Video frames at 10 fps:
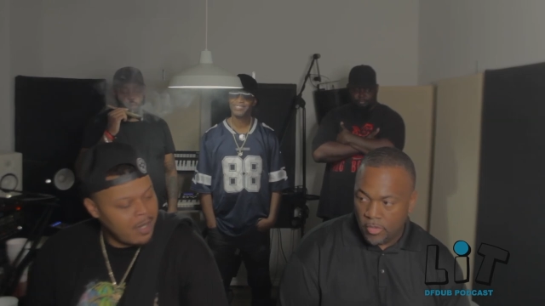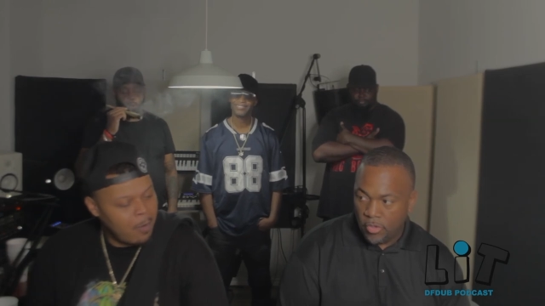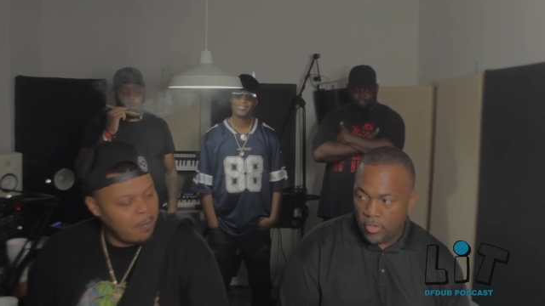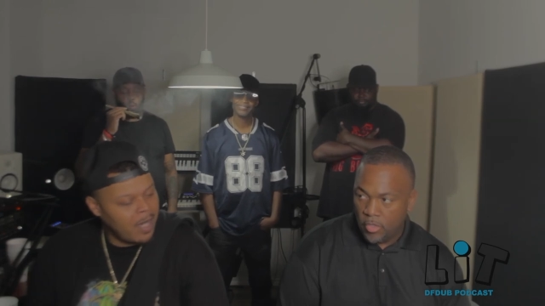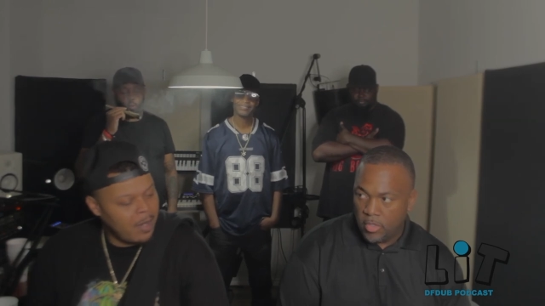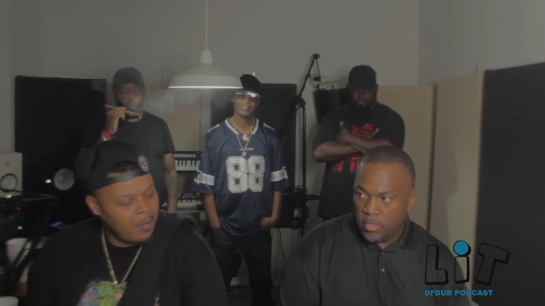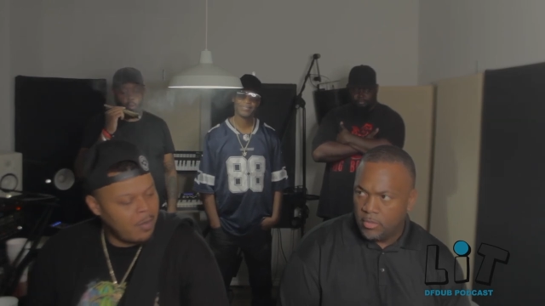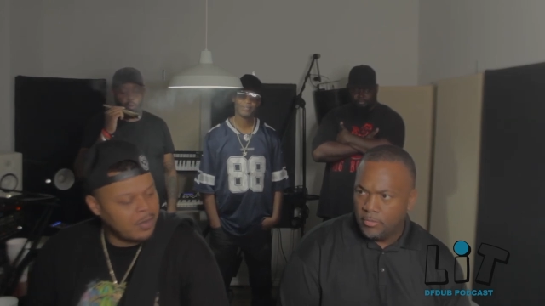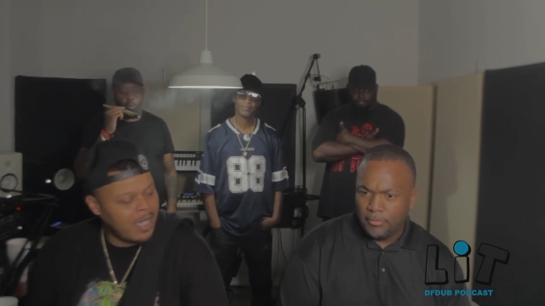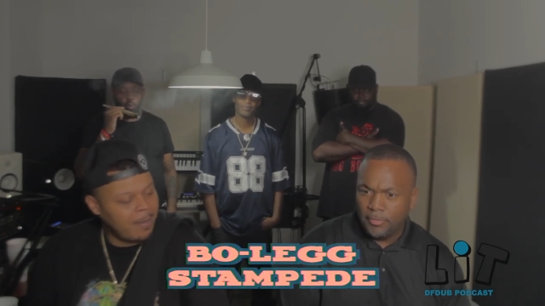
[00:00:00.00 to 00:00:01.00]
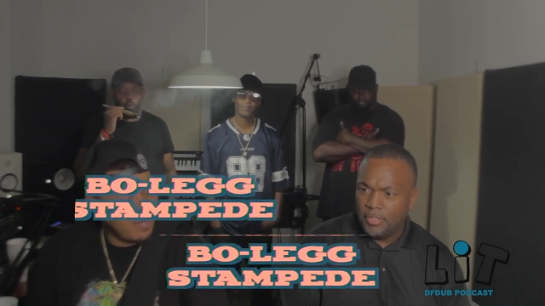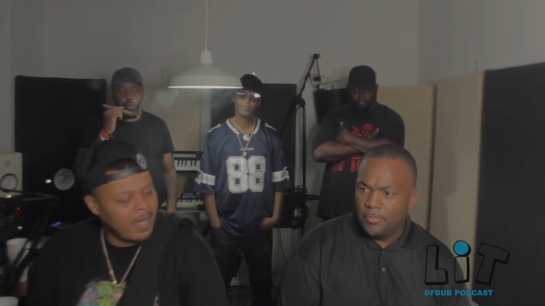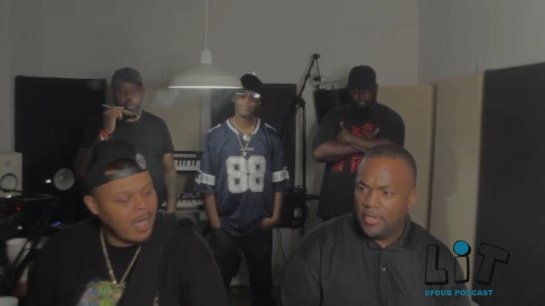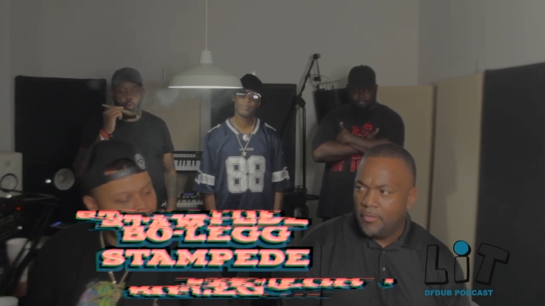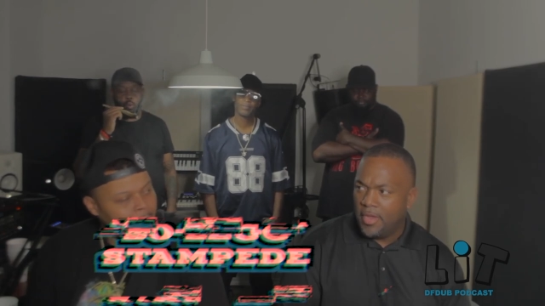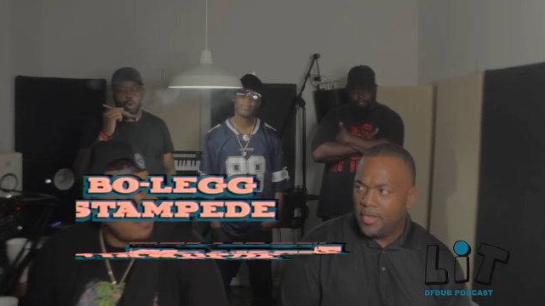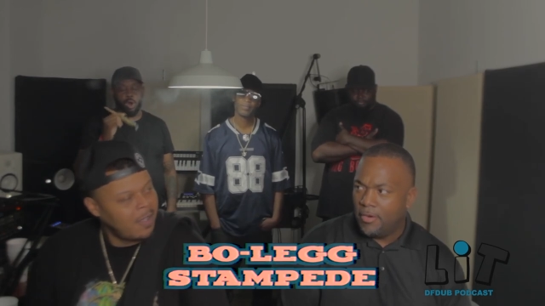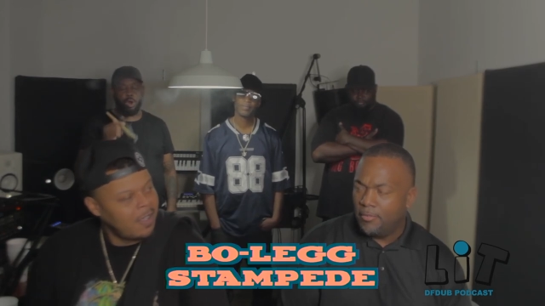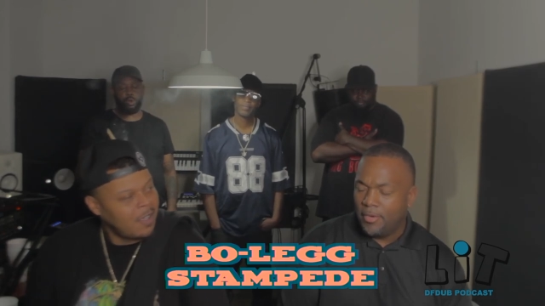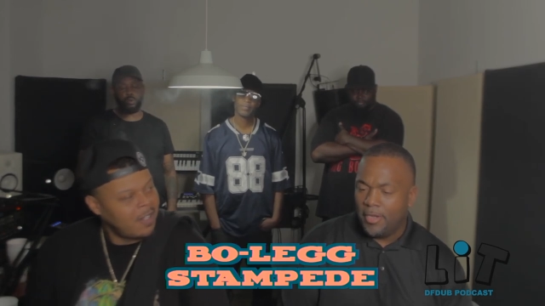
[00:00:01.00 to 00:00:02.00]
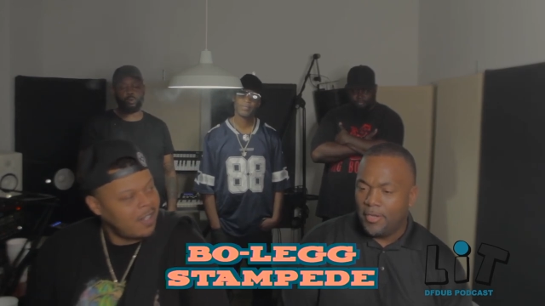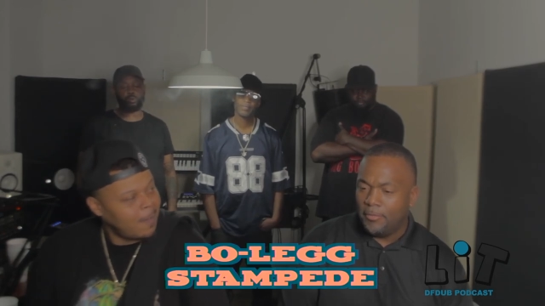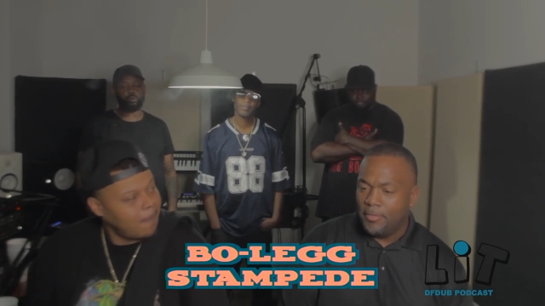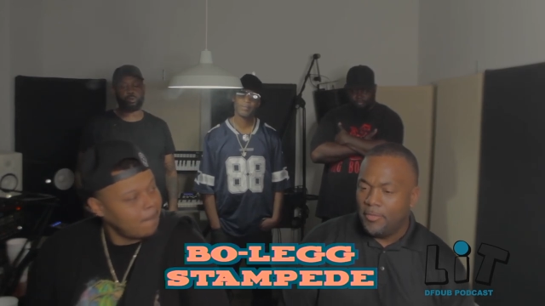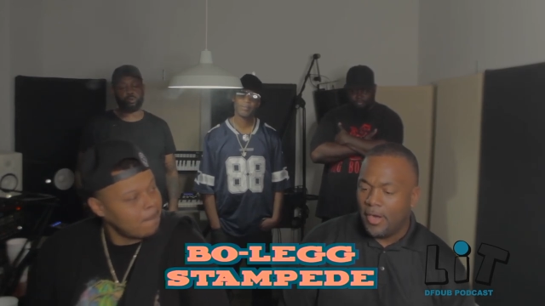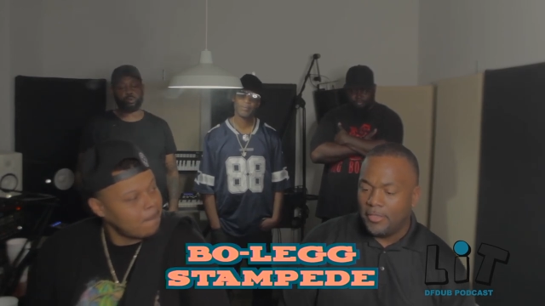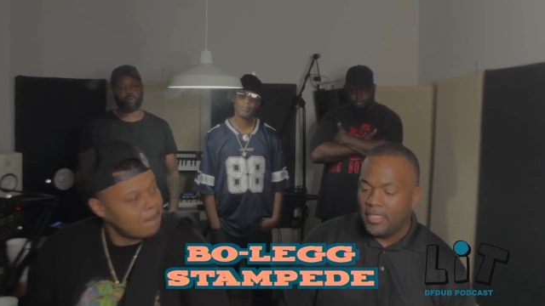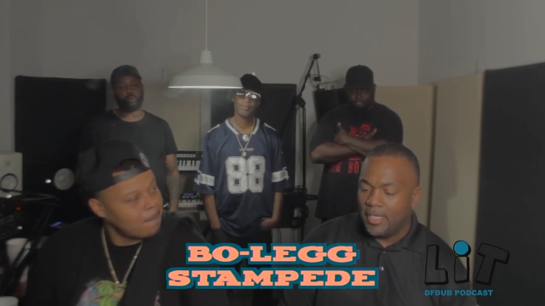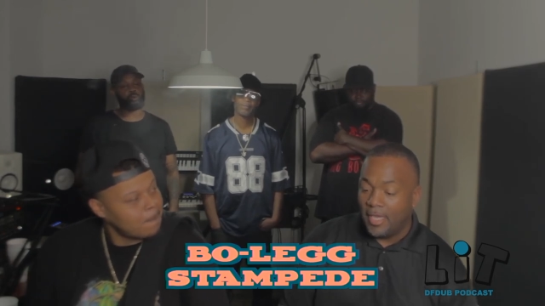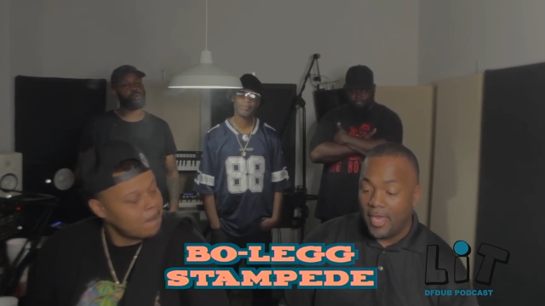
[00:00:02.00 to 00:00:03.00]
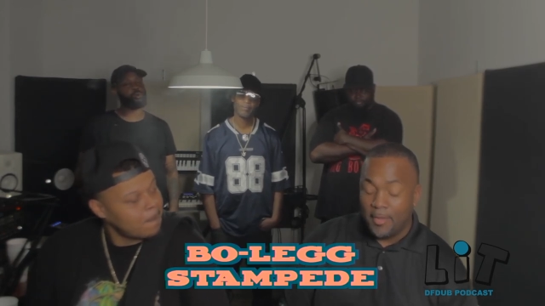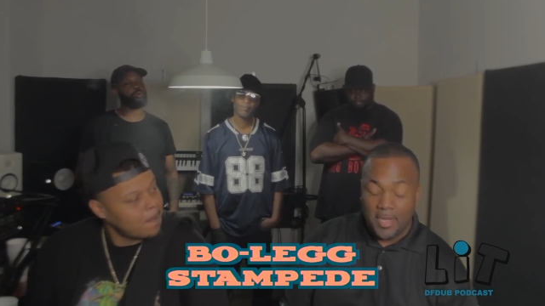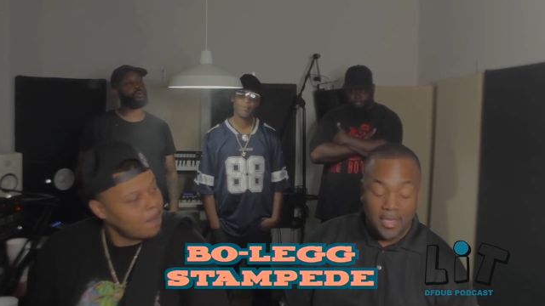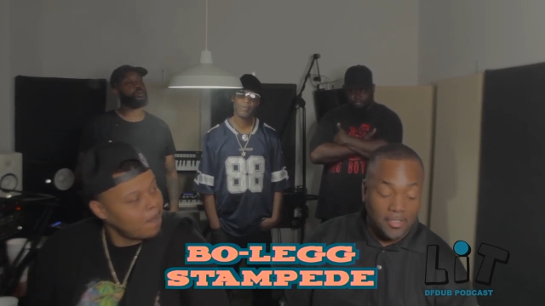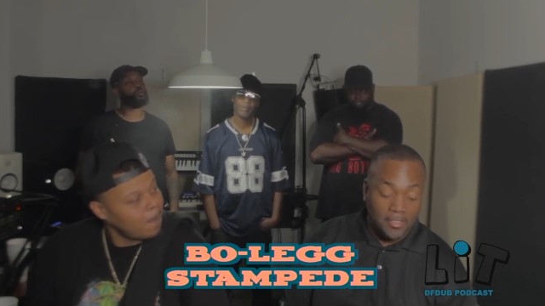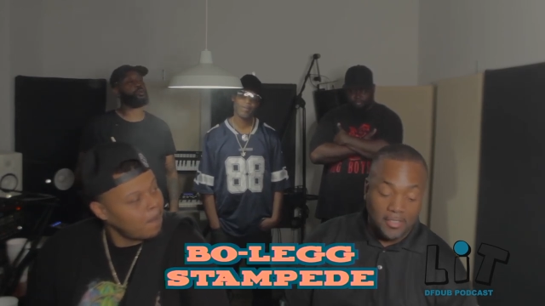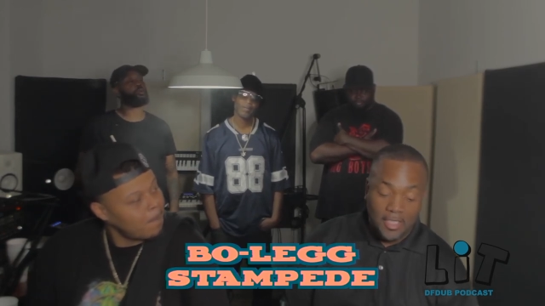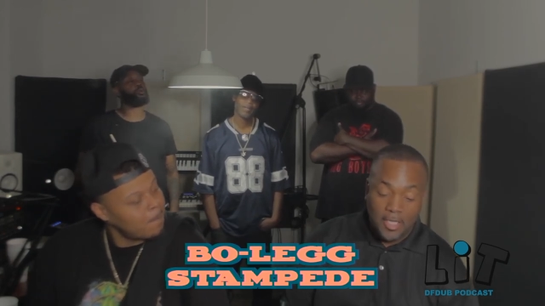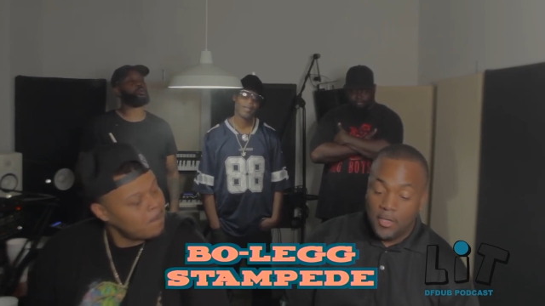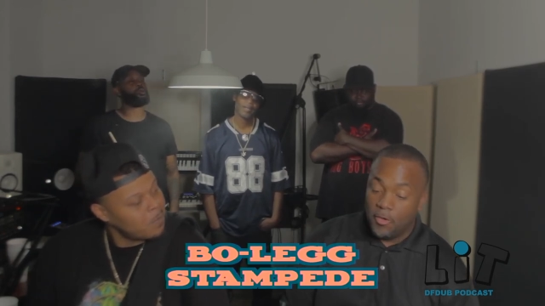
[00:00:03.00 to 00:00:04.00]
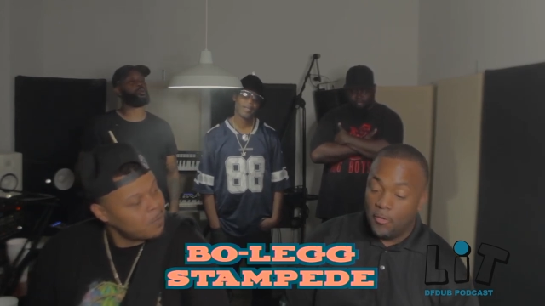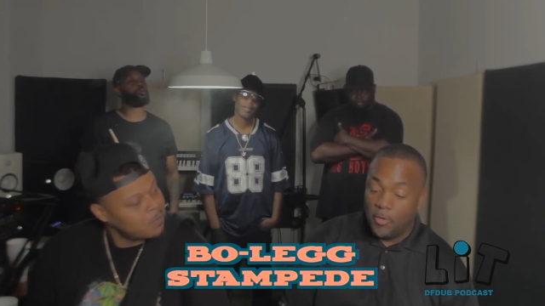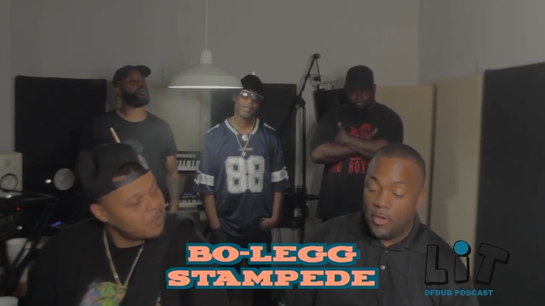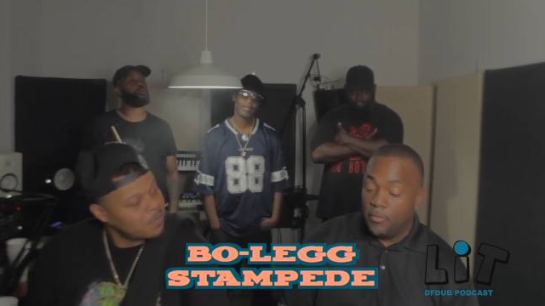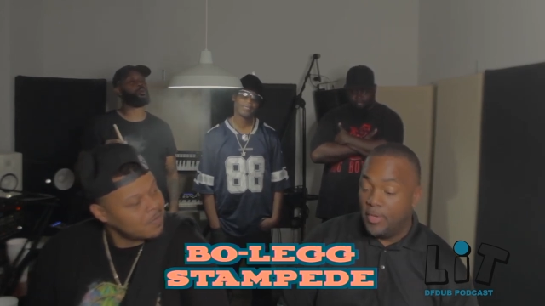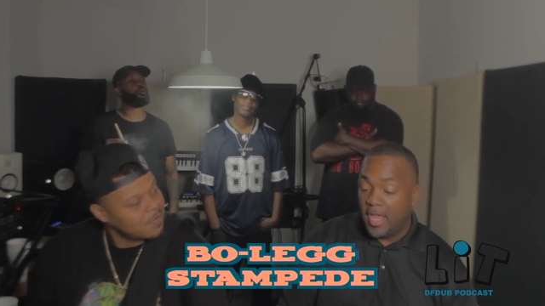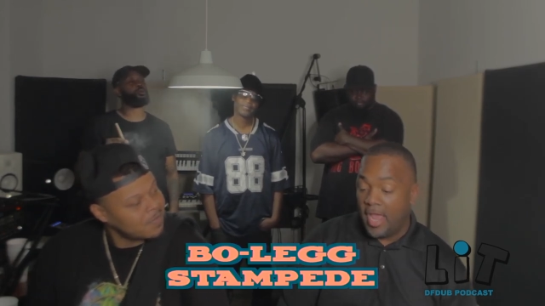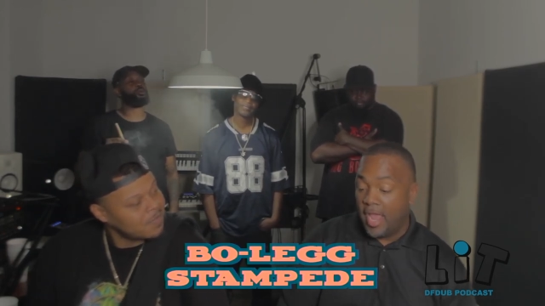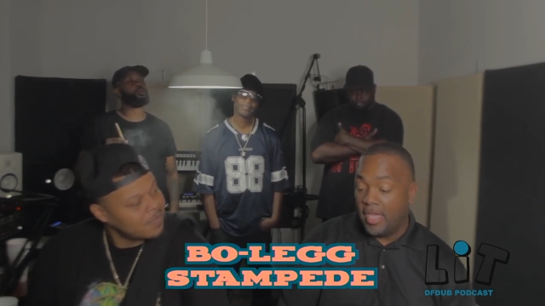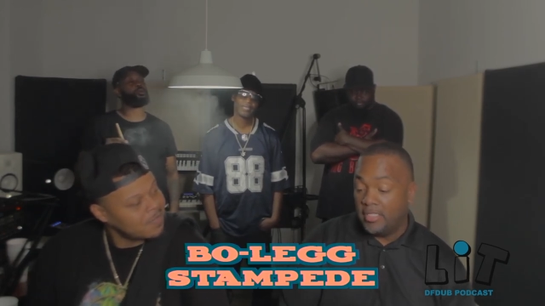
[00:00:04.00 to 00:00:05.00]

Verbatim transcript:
Speaker 1: radio play? What was,
Speaker 2: I mean, what like, like, radio? Bro, we walked in, hey, man, look. We we had